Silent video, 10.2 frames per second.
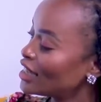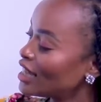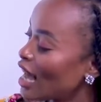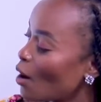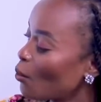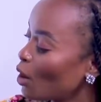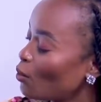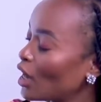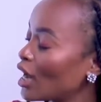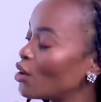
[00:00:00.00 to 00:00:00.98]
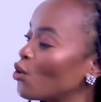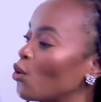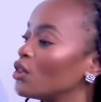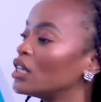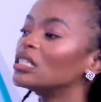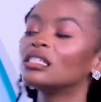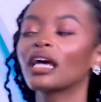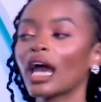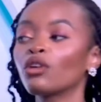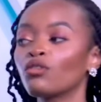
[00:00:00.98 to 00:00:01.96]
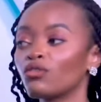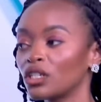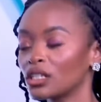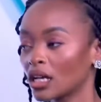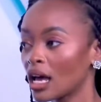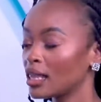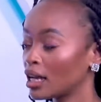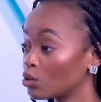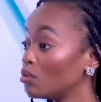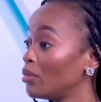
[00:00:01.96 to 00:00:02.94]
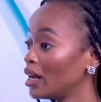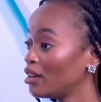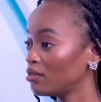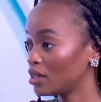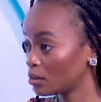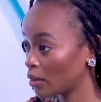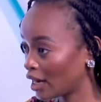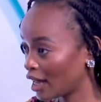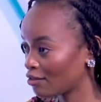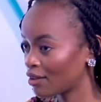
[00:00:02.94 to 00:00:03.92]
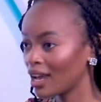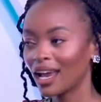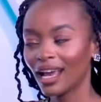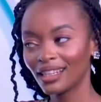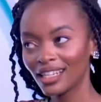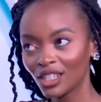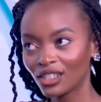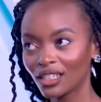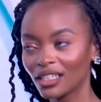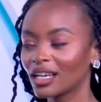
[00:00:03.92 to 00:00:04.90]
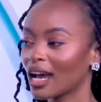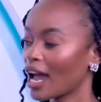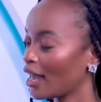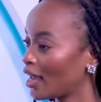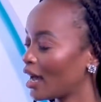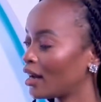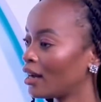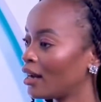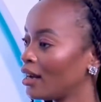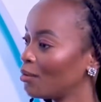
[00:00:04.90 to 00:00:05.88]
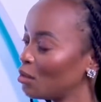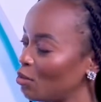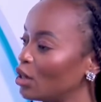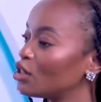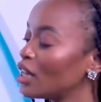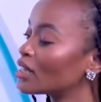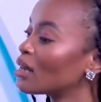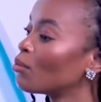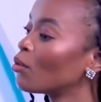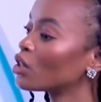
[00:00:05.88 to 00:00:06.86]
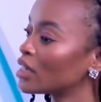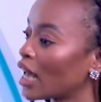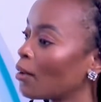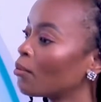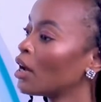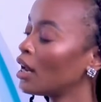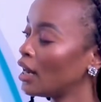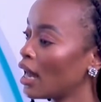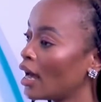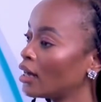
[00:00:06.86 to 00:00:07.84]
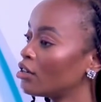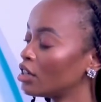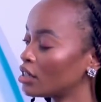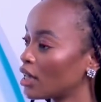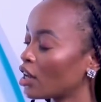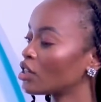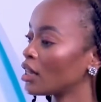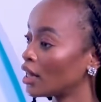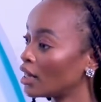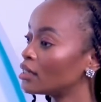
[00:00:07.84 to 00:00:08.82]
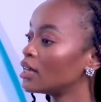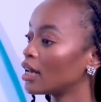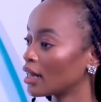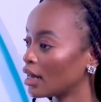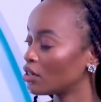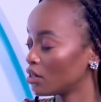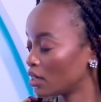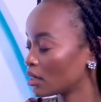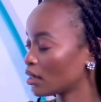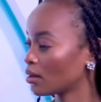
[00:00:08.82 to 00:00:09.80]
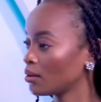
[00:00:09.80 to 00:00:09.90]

there a way we can know this is the kind of risk that will benefit my life? And this risk, I can maybe take some more time, learn, research, and then take that risk.